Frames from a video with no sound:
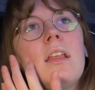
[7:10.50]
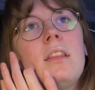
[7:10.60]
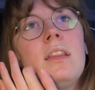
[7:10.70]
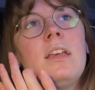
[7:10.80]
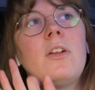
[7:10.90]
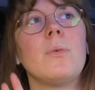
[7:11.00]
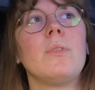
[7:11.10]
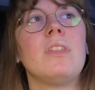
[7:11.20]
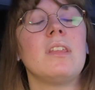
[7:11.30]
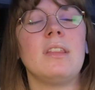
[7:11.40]
you know,
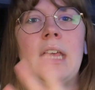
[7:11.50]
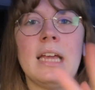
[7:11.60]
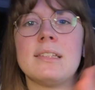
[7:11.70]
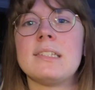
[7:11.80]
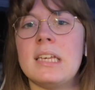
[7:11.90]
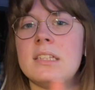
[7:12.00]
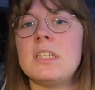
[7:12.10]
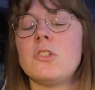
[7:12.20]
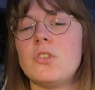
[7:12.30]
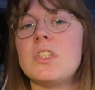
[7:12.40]
it's
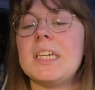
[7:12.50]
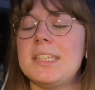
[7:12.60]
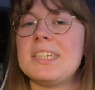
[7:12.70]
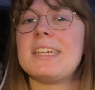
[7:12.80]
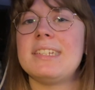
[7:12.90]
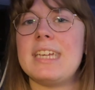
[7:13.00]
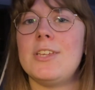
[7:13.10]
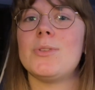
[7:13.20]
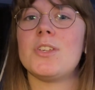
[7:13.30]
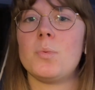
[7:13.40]
interesting to
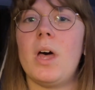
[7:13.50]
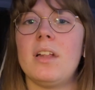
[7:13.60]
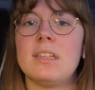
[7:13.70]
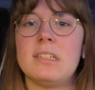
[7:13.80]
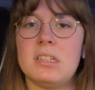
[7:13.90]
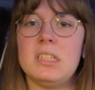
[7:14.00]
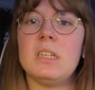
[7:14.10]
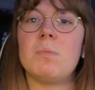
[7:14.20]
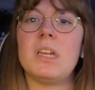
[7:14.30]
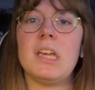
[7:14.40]
continue this world and to
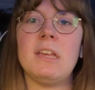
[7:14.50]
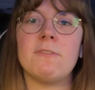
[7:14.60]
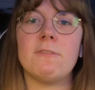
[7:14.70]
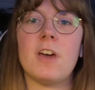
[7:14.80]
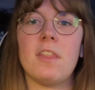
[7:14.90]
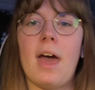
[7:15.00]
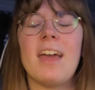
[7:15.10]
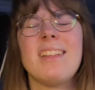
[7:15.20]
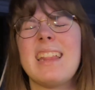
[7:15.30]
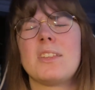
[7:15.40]
deepen it even further. I
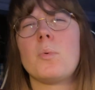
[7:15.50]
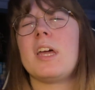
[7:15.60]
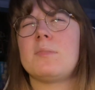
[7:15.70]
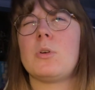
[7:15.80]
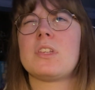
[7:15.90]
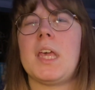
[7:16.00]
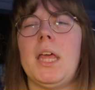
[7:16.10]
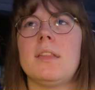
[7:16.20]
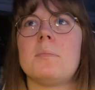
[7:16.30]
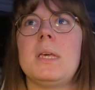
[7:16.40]
think that's why it's more
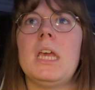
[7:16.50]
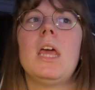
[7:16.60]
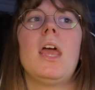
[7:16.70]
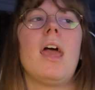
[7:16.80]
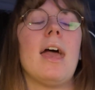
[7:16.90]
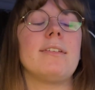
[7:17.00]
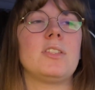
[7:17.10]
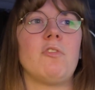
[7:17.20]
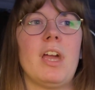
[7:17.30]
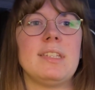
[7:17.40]
exciting to me as
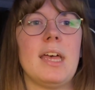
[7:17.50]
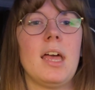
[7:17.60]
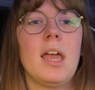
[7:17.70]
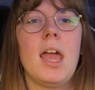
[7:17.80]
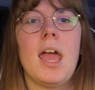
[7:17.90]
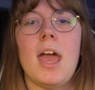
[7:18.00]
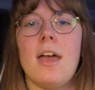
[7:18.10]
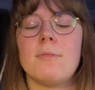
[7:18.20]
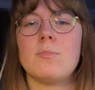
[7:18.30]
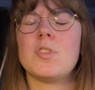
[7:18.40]
the writer.
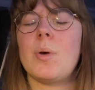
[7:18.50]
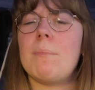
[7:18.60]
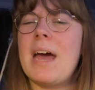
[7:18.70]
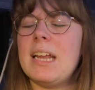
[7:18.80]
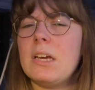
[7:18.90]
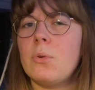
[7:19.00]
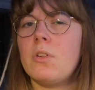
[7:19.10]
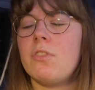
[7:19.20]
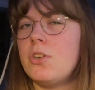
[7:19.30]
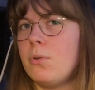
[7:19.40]
So I'm adding all
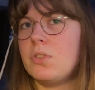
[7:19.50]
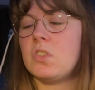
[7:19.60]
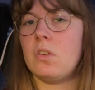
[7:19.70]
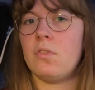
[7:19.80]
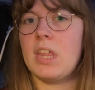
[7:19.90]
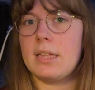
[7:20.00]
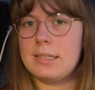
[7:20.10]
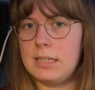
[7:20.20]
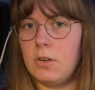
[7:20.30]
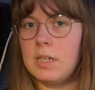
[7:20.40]
of the notes for that
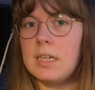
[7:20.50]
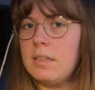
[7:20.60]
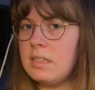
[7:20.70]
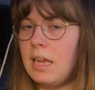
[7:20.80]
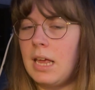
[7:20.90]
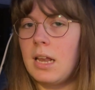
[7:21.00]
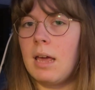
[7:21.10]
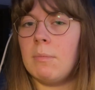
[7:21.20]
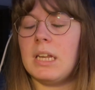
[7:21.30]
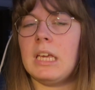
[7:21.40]
series in.
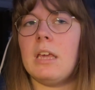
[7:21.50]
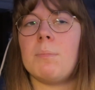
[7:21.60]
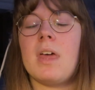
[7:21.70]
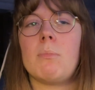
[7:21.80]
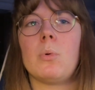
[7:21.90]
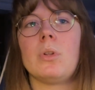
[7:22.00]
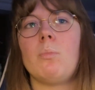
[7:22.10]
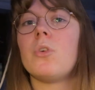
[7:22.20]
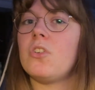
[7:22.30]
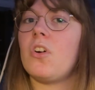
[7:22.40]
I'm going to keep them all
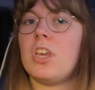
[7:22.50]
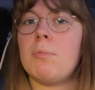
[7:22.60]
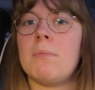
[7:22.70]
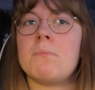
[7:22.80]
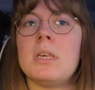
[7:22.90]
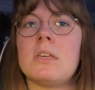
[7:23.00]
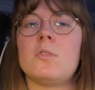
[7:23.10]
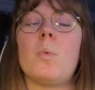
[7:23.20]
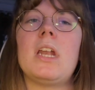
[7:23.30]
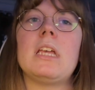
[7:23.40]
in one document
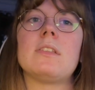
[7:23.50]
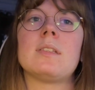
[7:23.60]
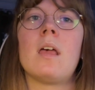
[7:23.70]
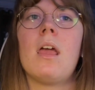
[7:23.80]
because when it's